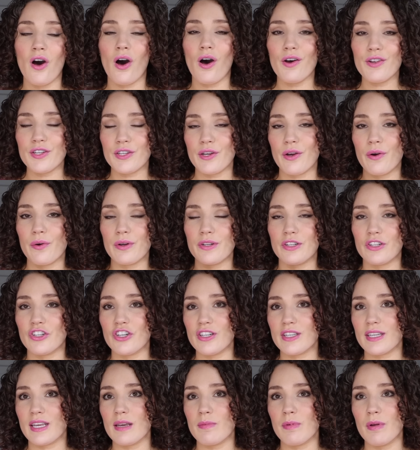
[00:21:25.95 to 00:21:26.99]
Also,
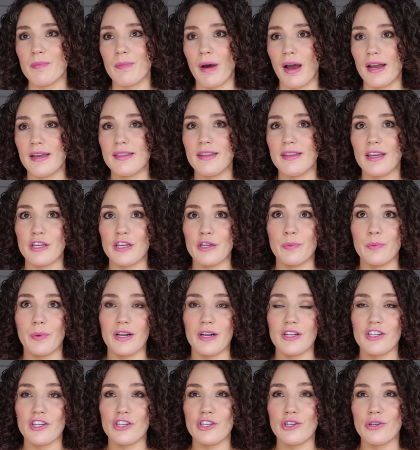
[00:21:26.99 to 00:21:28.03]
just keep in mind that you
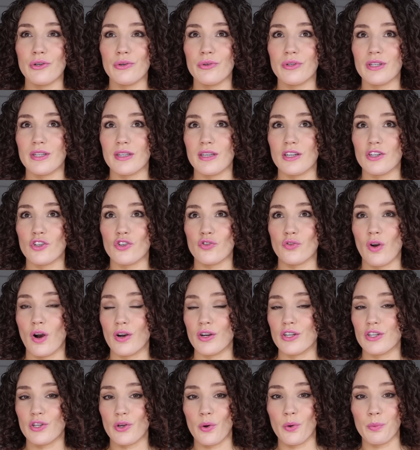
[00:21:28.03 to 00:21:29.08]
want to use the
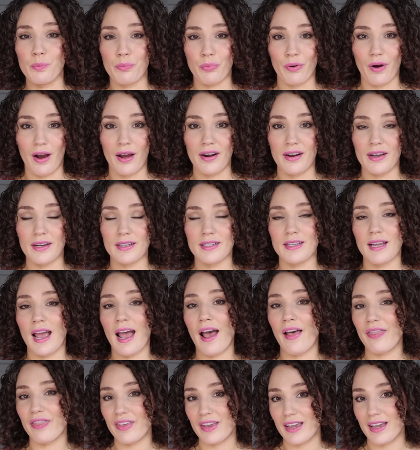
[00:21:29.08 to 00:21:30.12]
strongest hold product
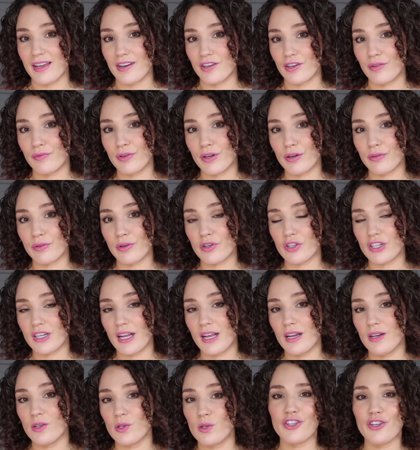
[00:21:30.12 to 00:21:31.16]
at the end of your
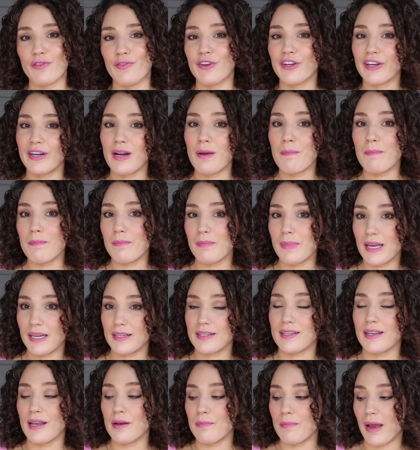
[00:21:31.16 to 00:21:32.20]
routine. So if you're gonna
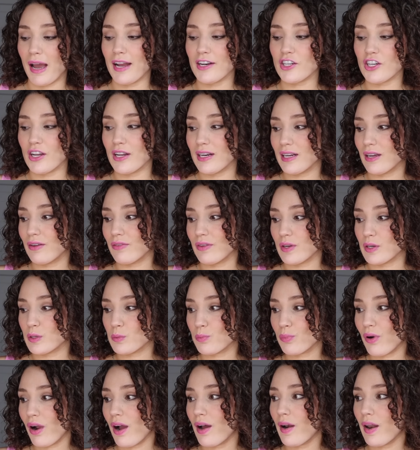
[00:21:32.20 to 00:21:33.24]
mix and match any of these
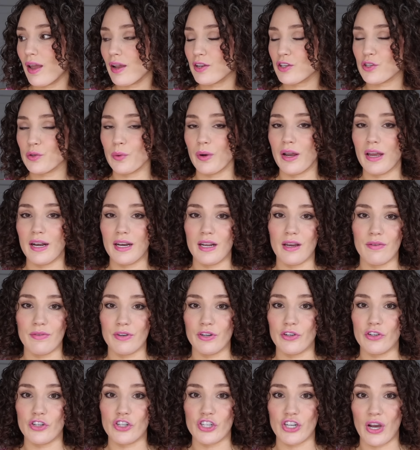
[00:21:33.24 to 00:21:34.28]
products or any of
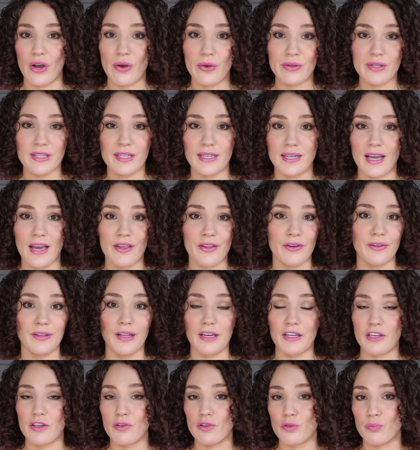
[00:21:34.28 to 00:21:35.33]
your gels together,
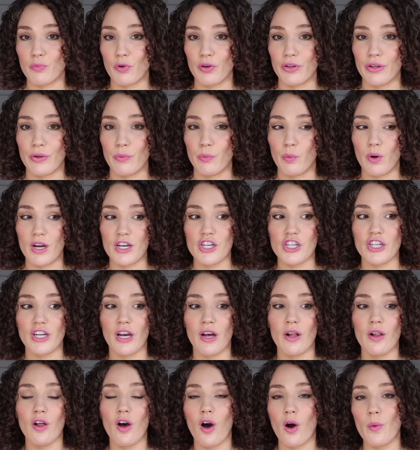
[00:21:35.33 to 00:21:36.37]
like use more than one
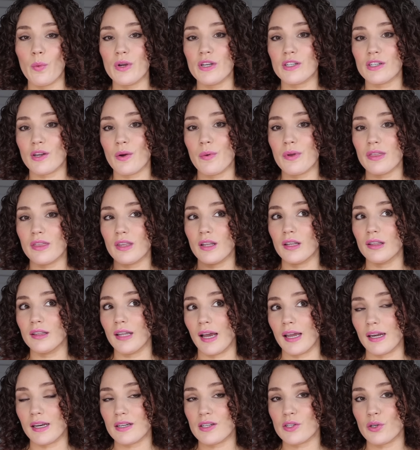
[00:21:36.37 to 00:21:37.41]
gel, always go with the
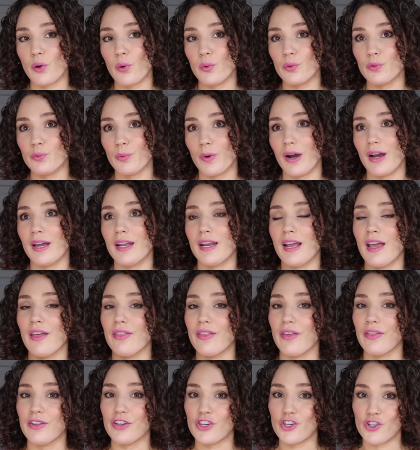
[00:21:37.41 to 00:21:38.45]
lightest hold one and
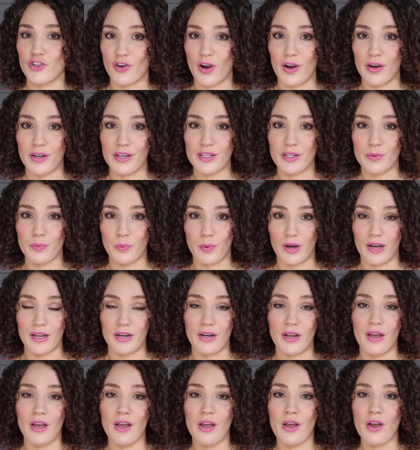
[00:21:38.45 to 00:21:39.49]
then the strongest
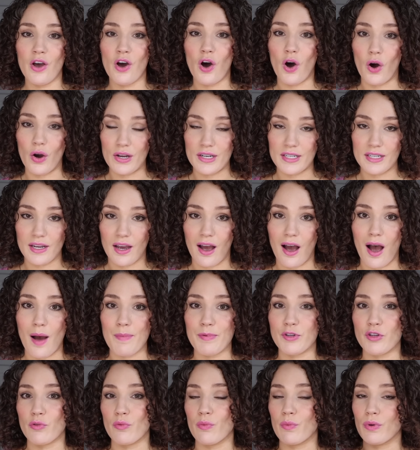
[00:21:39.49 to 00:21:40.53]
one on top.
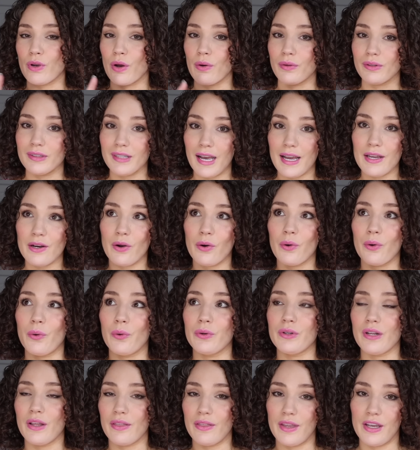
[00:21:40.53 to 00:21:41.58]
So it would go light
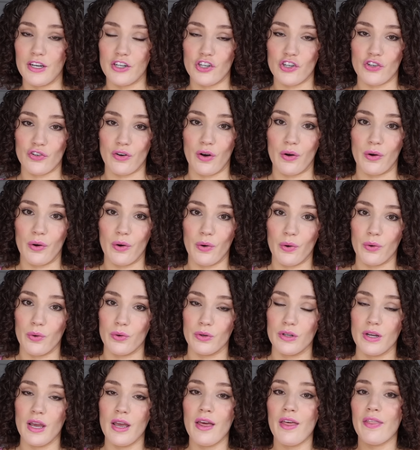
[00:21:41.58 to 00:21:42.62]
hold, then strong
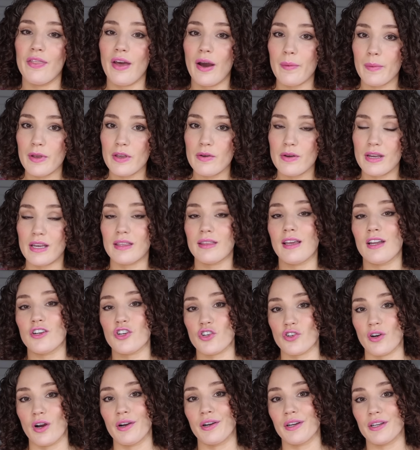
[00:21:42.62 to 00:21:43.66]
hold. That way you get that
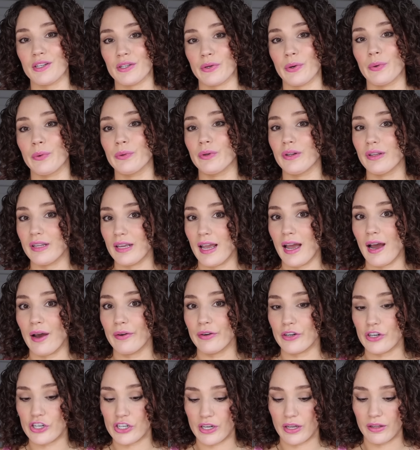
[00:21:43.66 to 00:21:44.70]
strongest hold on the
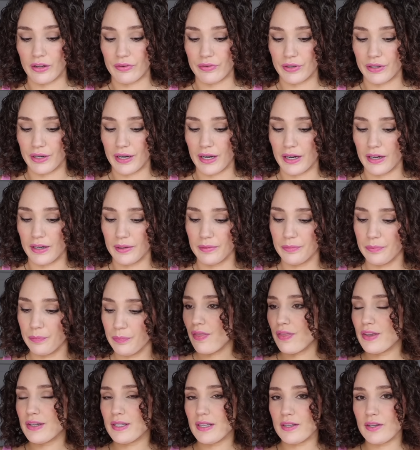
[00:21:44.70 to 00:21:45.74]
outer shell of your hair.
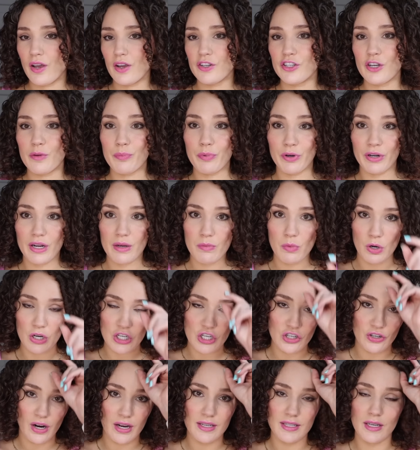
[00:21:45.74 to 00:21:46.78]
This is also pretty
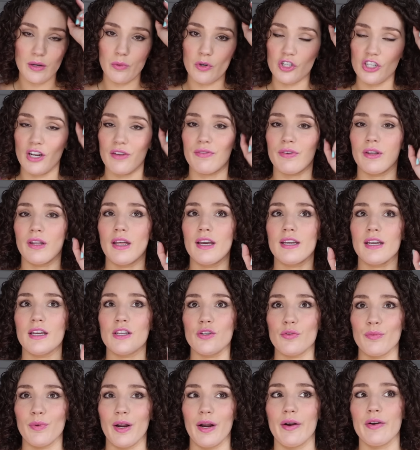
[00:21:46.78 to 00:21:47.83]
moisturizing, which I feel like
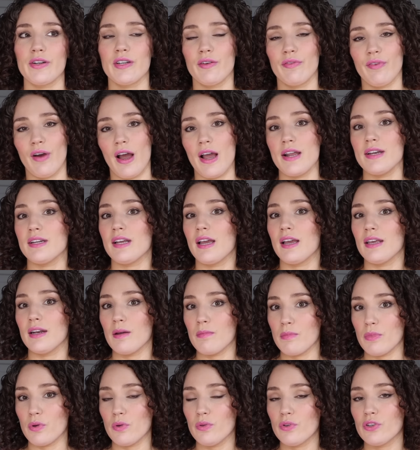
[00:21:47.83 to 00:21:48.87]
is rare to find in a
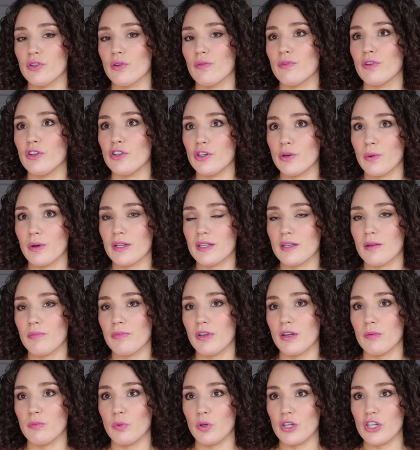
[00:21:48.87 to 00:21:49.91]
mousse. So if you do want
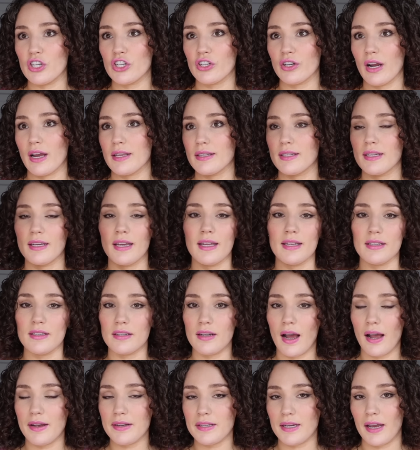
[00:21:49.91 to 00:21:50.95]
something moisturizing, it's
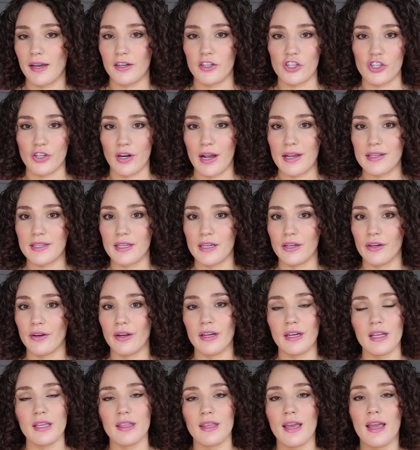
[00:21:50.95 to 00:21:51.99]
not texturizing or
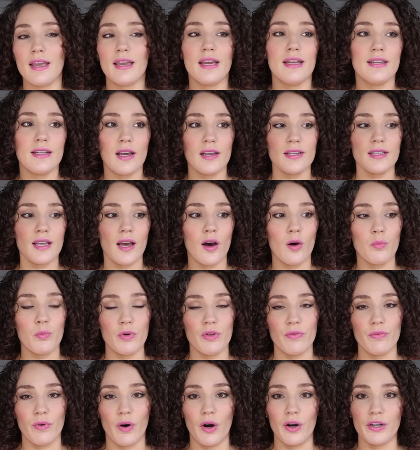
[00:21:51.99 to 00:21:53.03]
anything. It does help
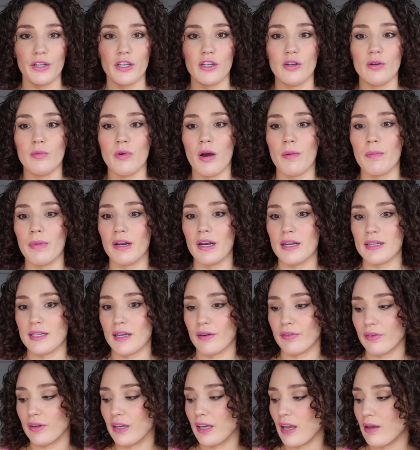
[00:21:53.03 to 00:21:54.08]
with volume, but it
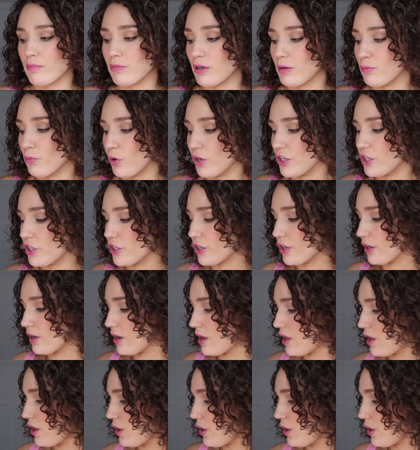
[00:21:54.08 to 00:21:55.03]
definitely gave me moisture.